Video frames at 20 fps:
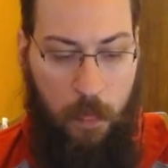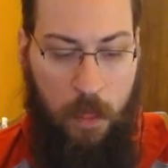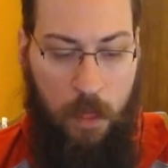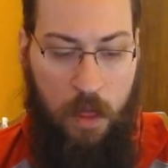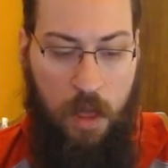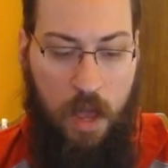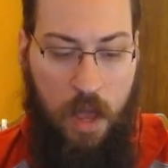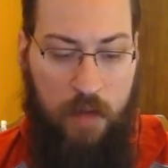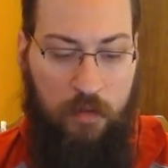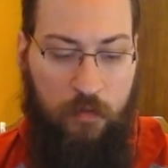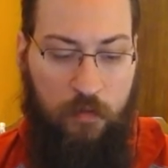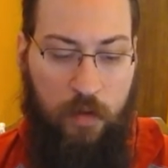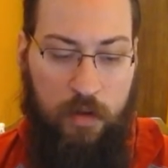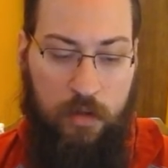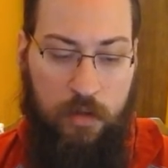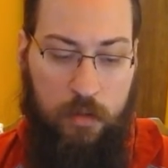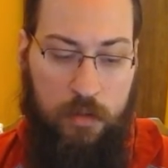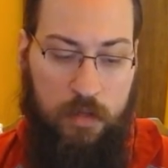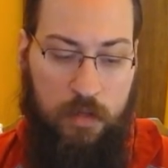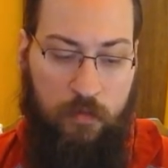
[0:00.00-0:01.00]
I have a friend who
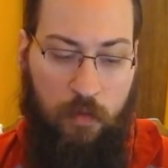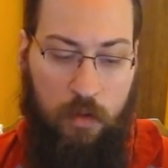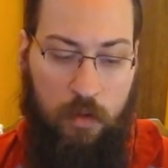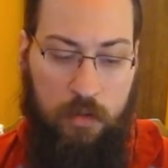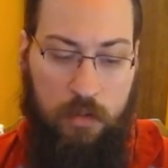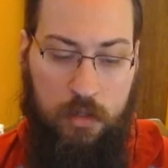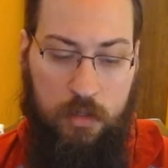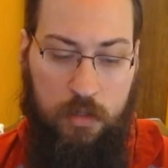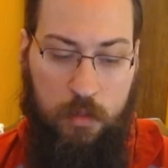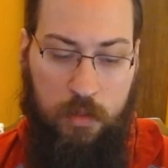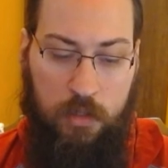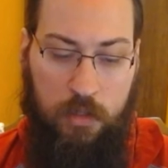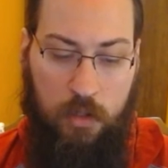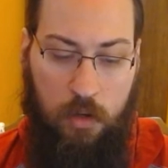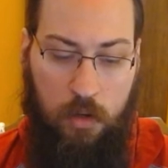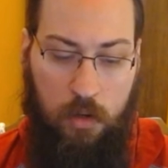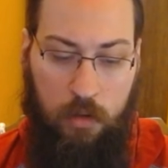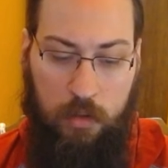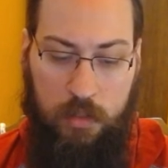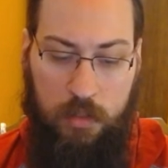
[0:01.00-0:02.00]
is a vendeuse with
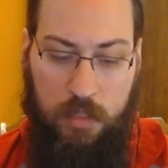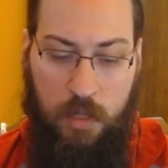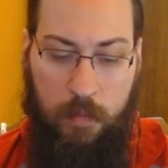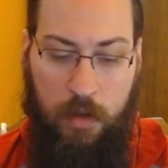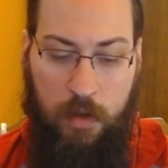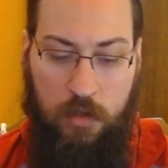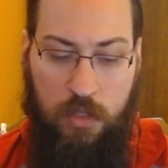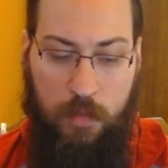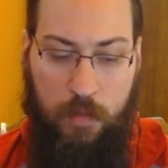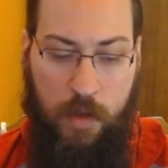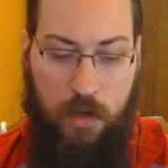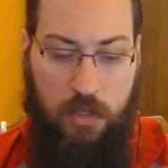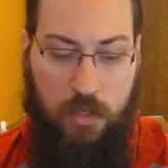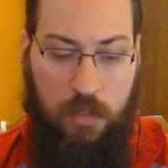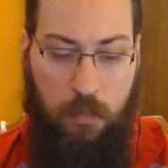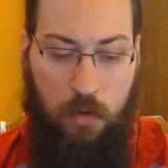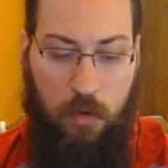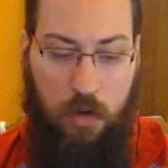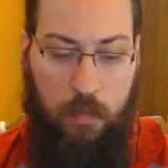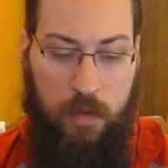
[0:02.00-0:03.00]
Dior, and somehow she managed to
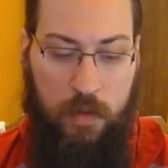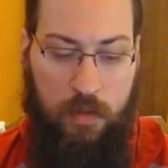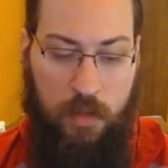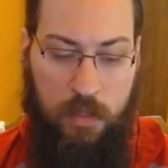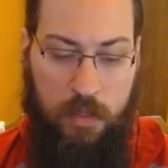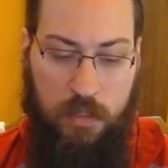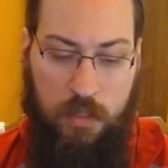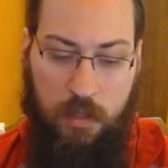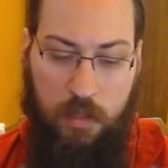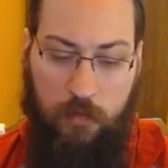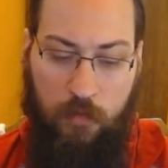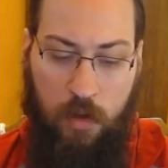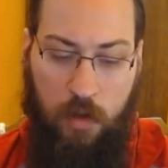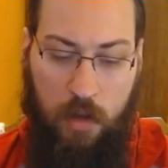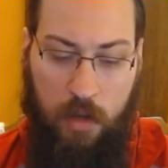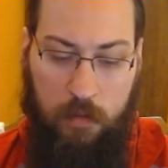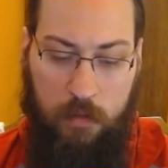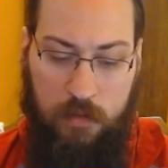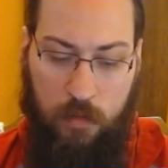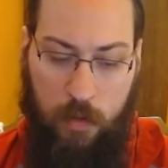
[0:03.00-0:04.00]
borrow me this and the frock I
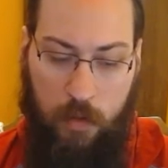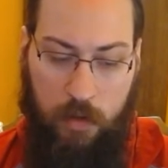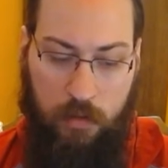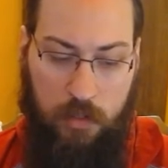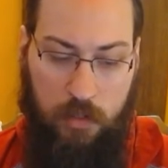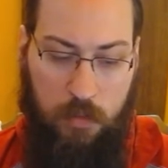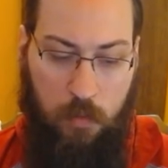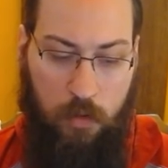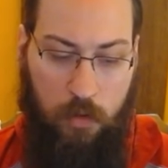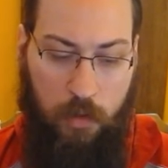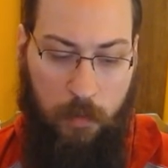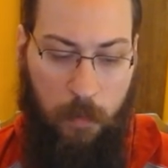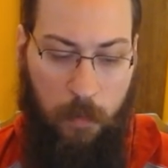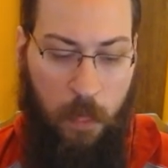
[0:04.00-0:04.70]
was wearing this morning.